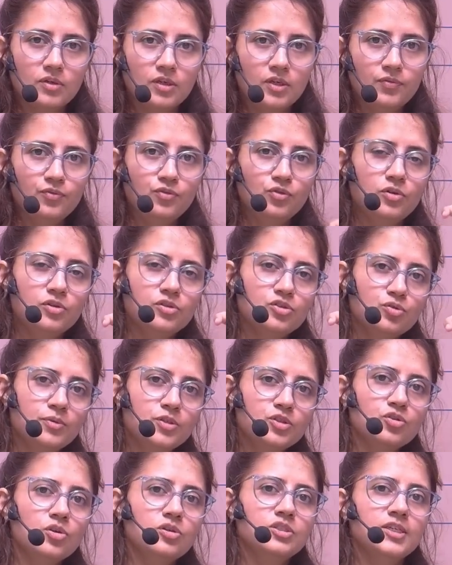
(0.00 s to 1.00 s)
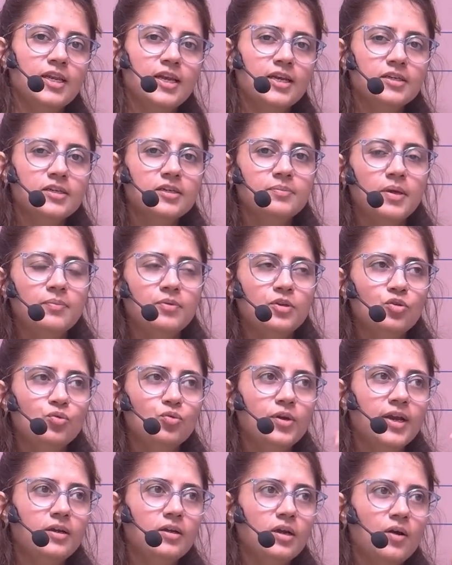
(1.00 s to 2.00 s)
If your resume has got selected, maybe
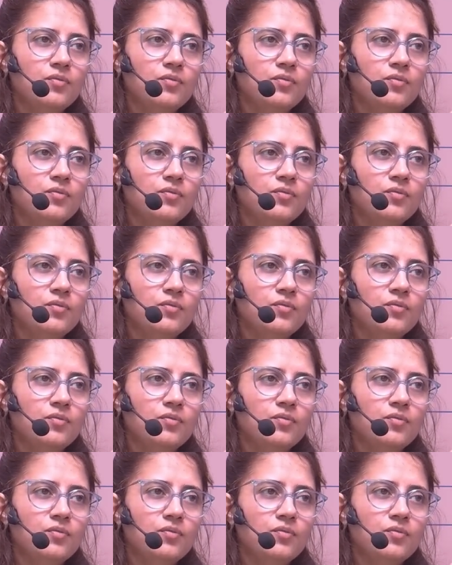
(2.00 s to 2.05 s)
you get